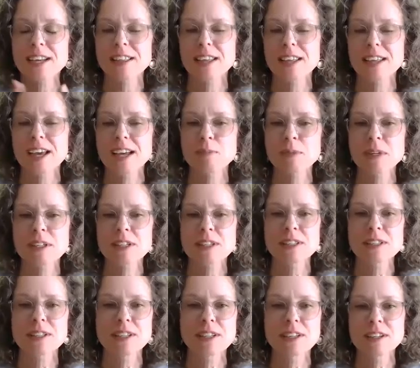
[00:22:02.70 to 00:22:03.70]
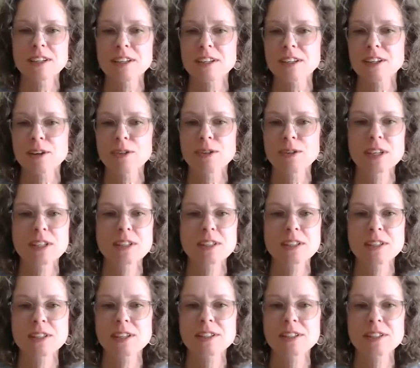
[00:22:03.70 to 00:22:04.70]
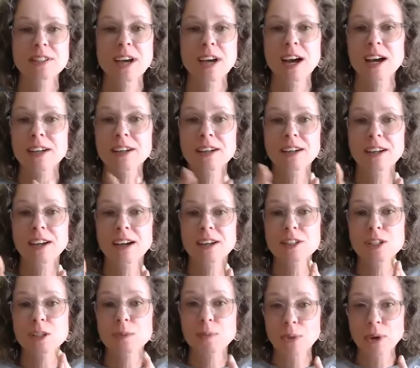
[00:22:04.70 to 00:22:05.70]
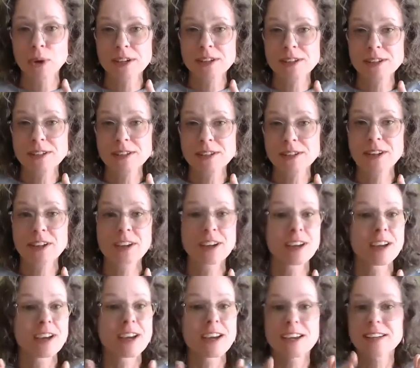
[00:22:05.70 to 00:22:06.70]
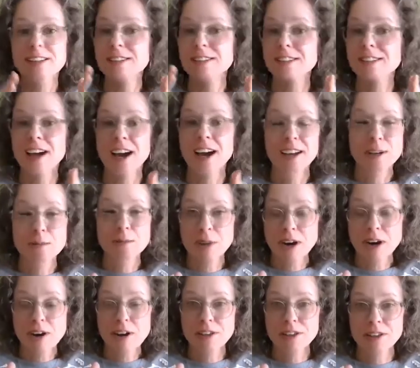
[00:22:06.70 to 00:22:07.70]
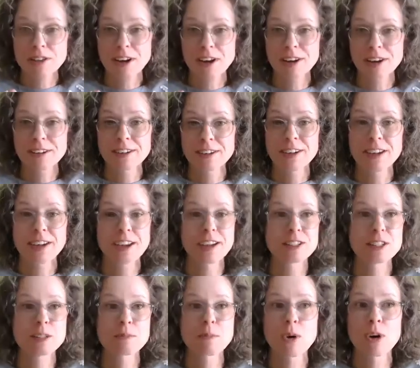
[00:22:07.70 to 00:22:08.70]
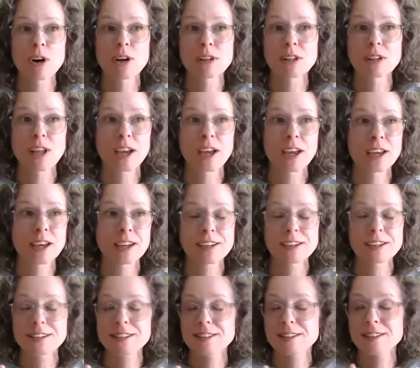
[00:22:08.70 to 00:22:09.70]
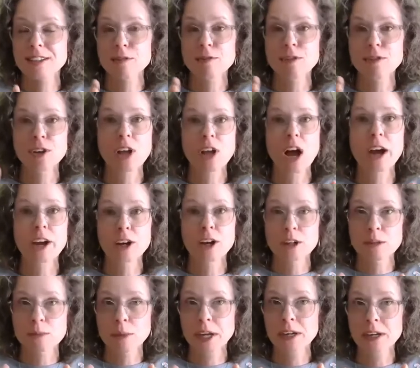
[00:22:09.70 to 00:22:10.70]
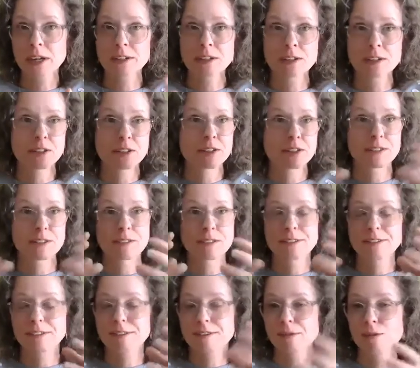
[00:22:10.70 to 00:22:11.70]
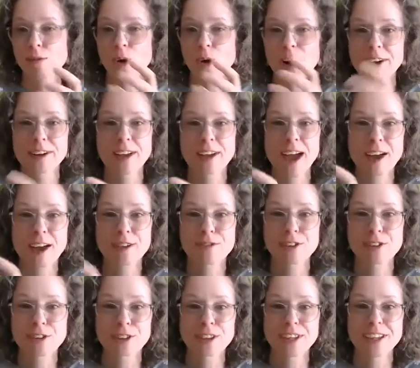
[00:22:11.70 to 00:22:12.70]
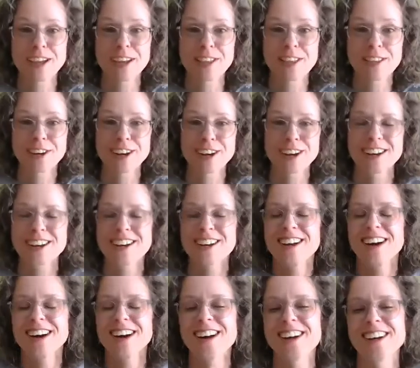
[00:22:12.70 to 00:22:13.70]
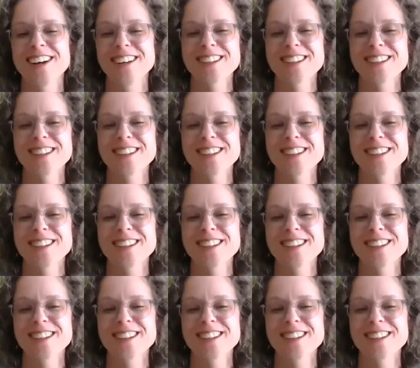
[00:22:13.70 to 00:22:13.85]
the SBDC, you know, this is not a sprint. It's not a marathon. It's more like several Ironmans, one after the other. So